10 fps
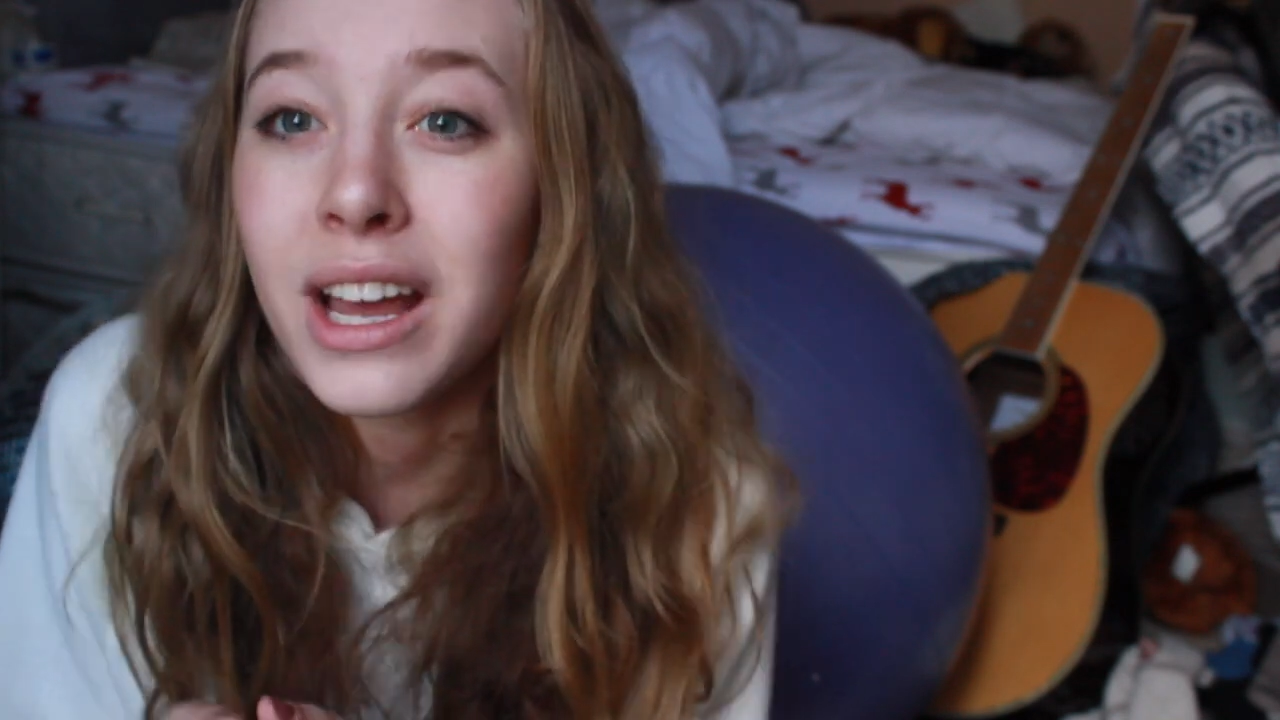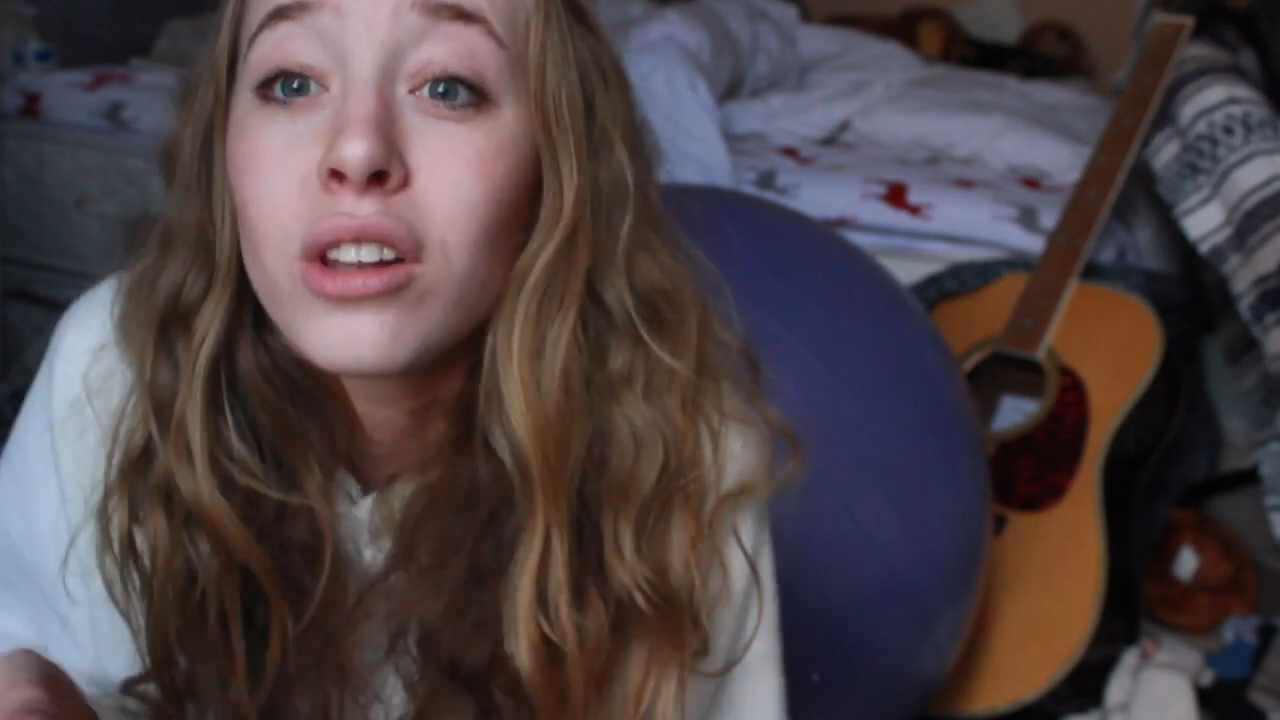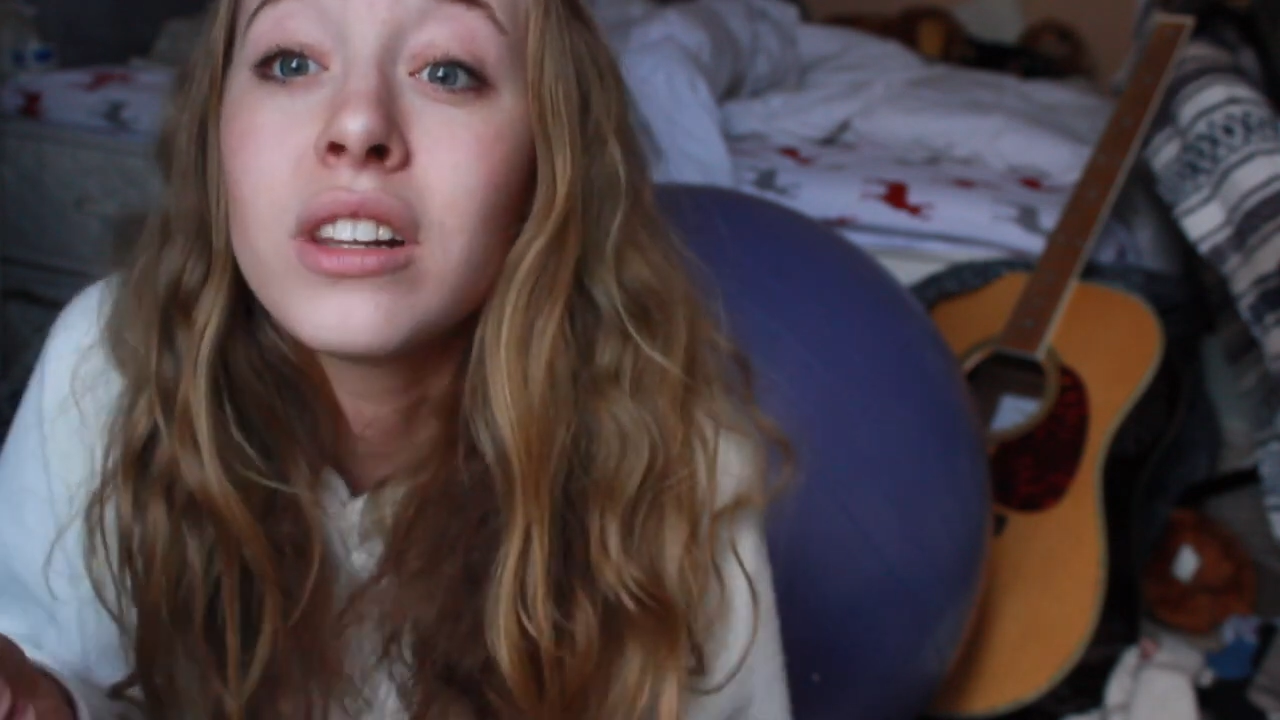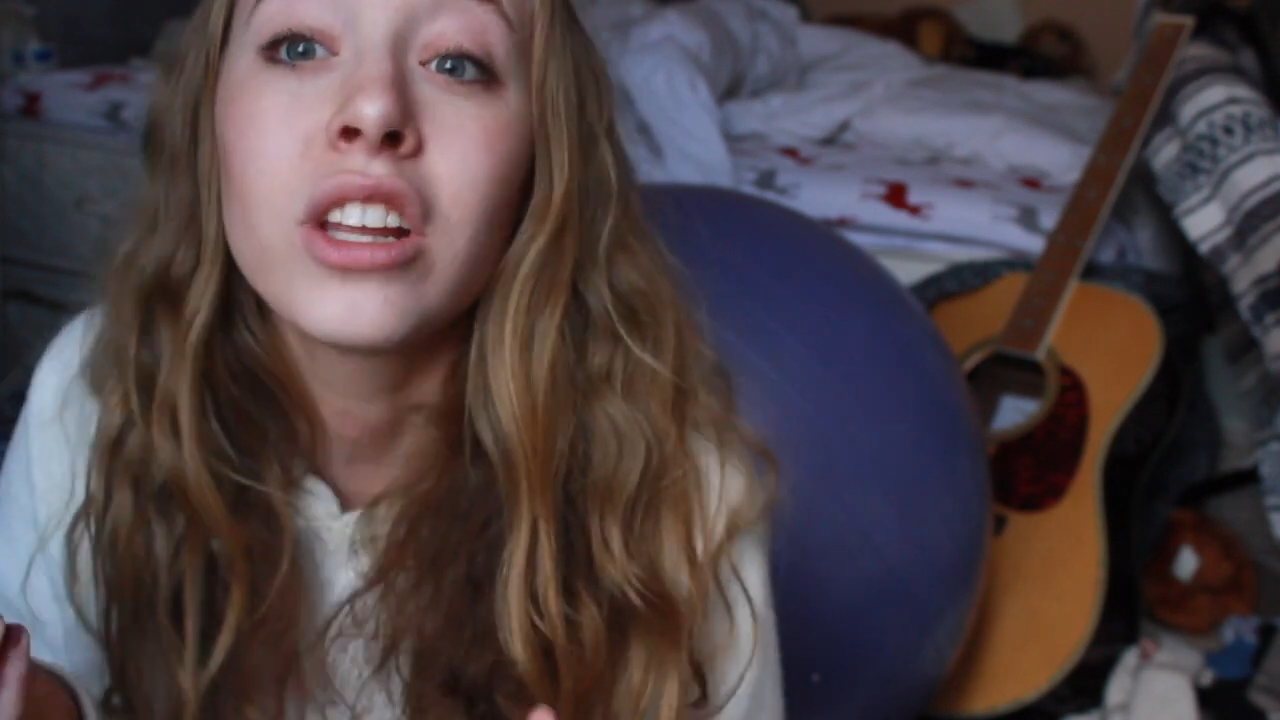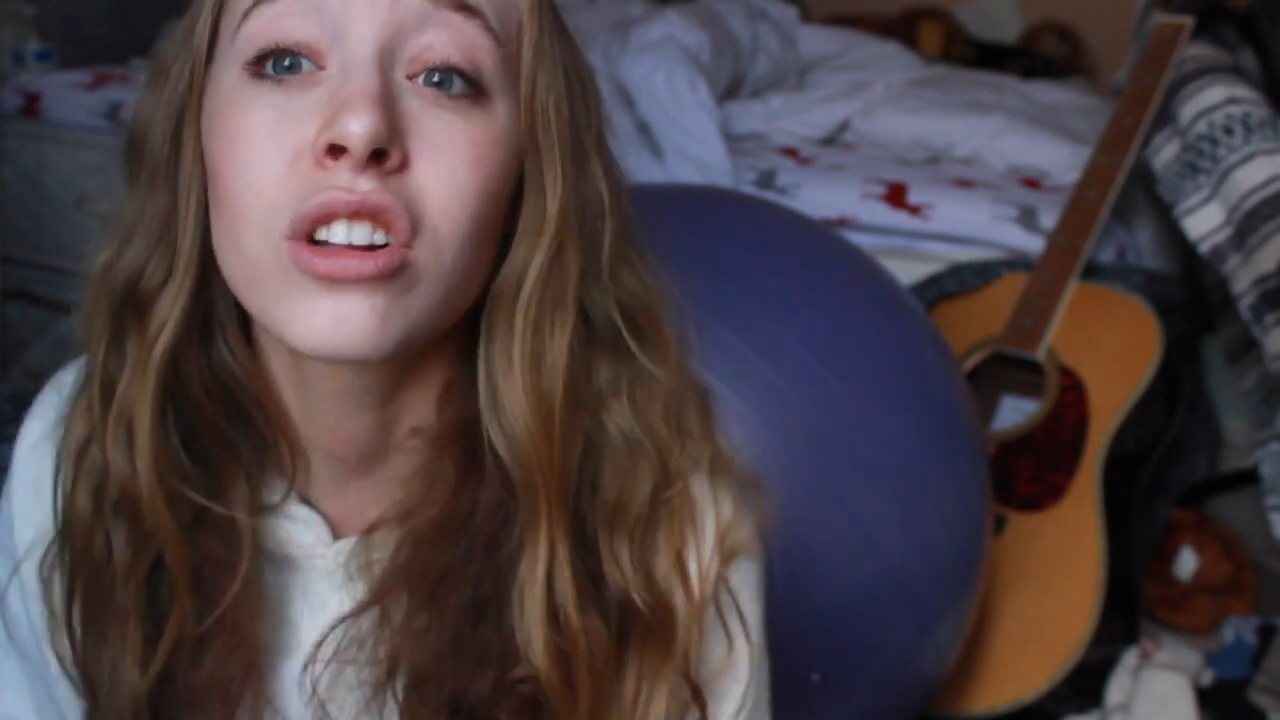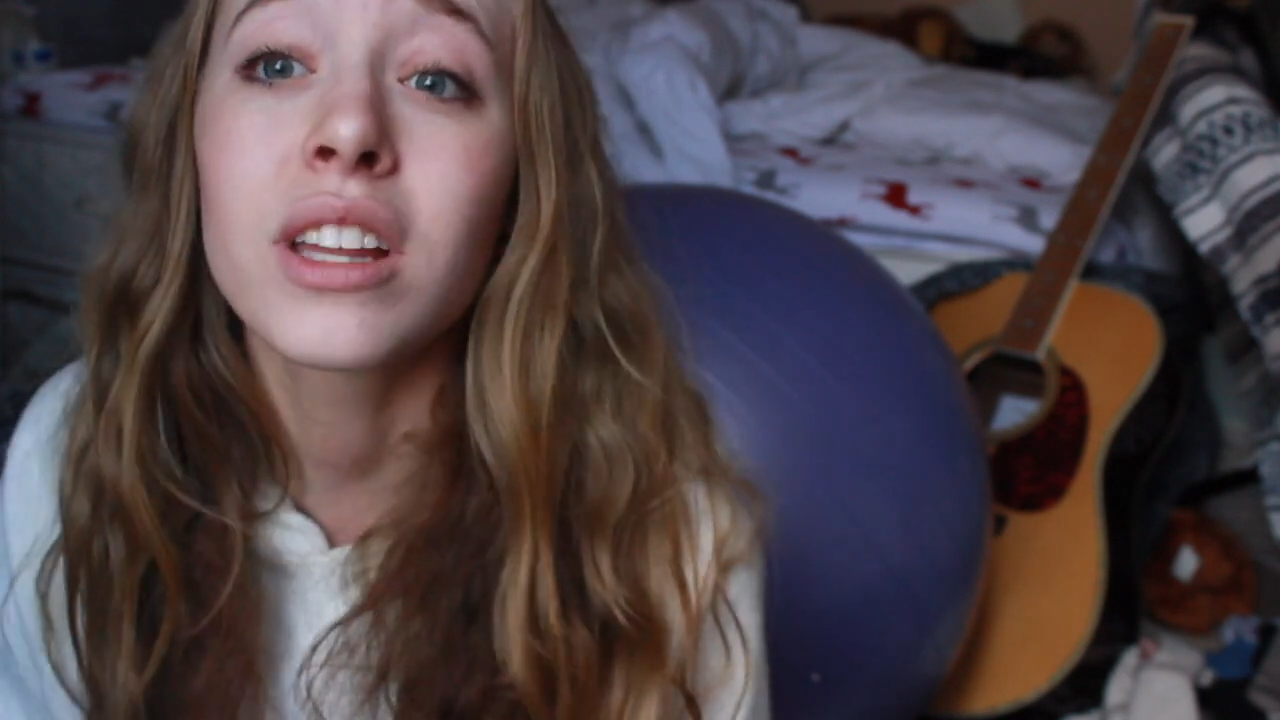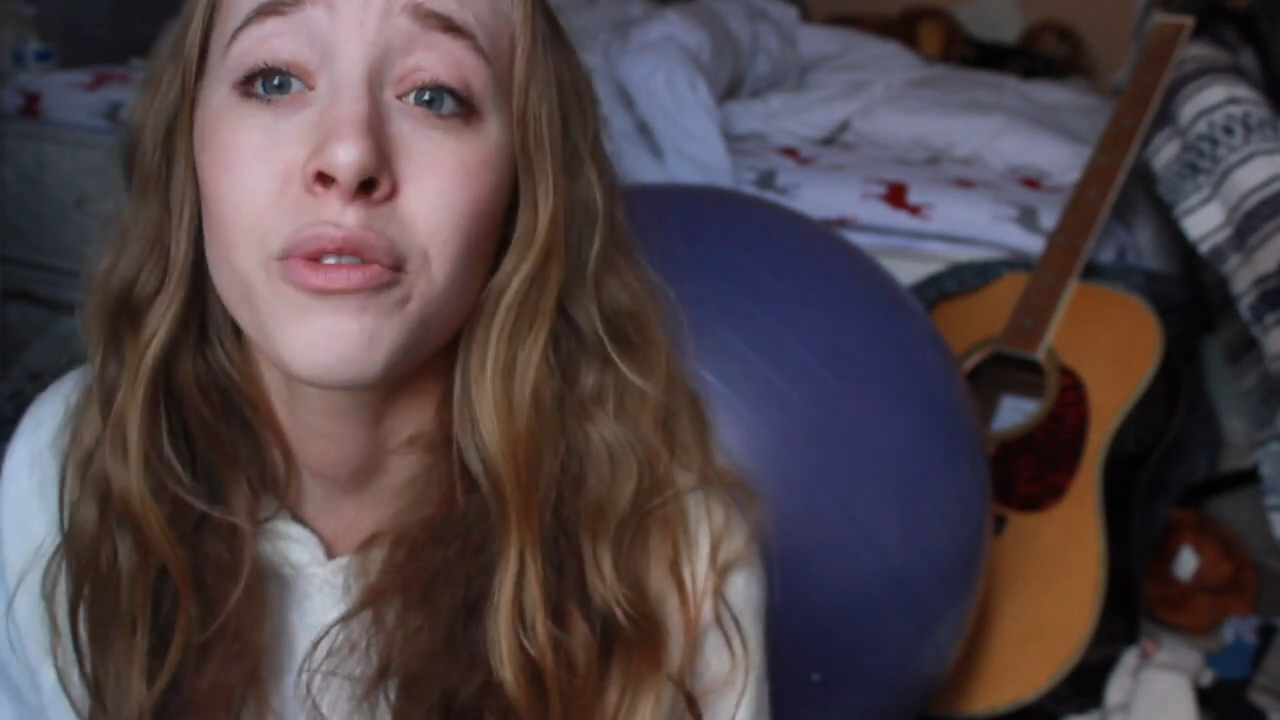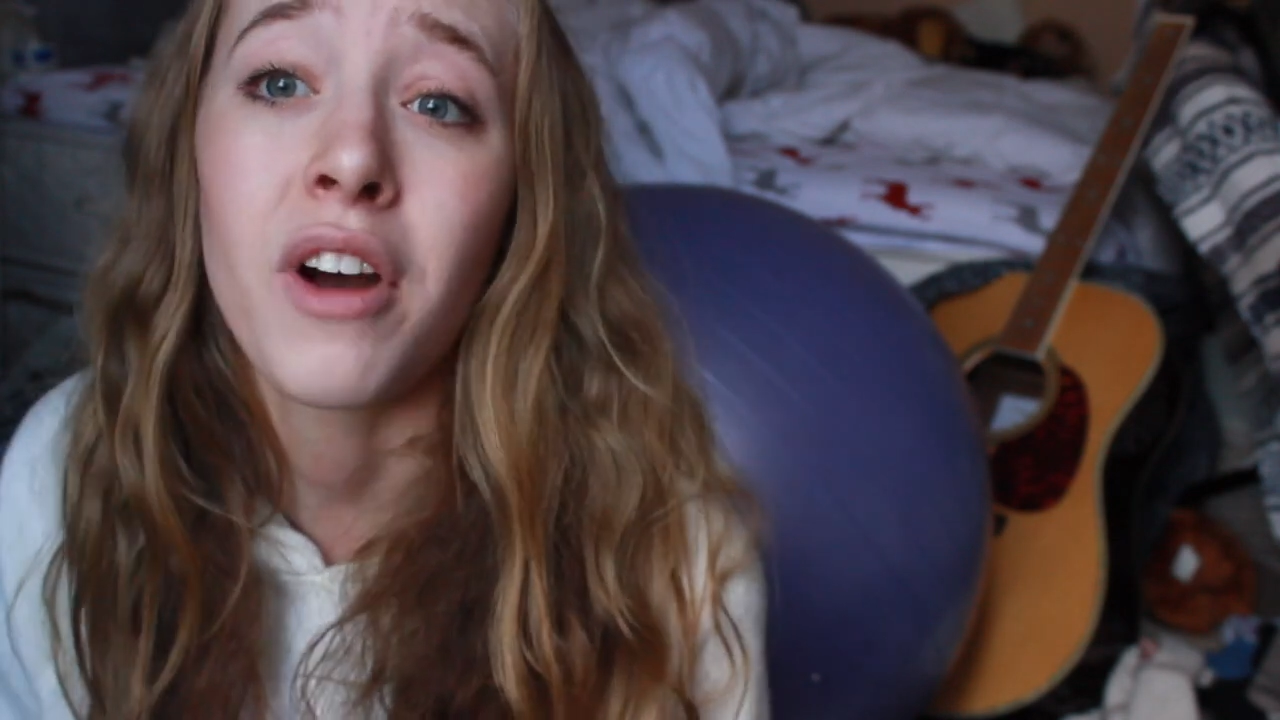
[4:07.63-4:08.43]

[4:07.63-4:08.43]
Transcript: Like I'll literally